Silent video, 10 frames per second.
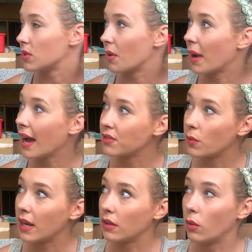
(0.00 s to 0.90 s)
So I might have to
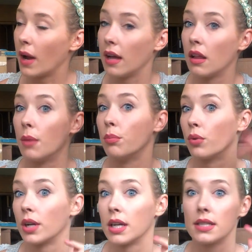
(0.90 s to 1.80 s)
wait a little while on
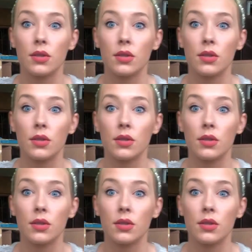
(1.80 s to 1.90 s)
borders.